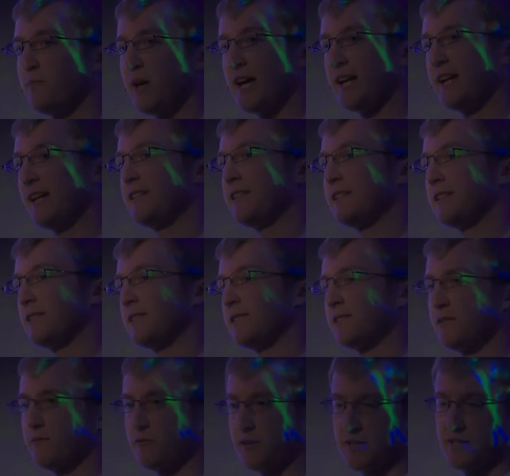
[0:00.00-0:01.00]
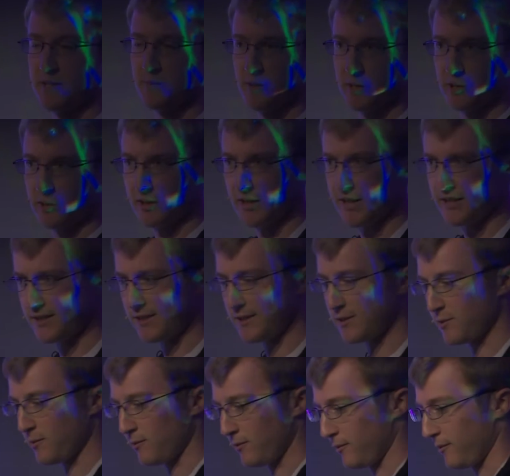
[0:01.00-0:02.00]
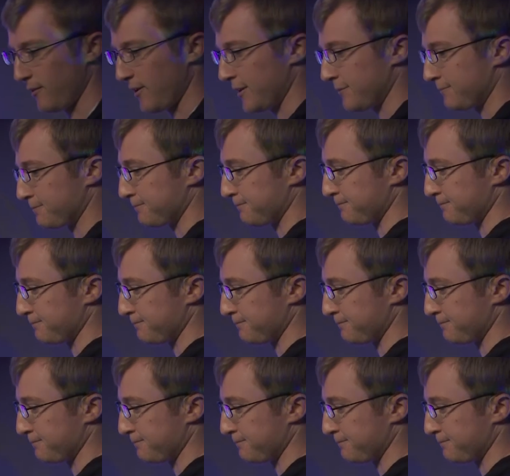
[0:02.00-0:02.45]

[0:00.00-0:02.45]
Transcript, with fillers: bad ideas and find some of the good ideas earlier on.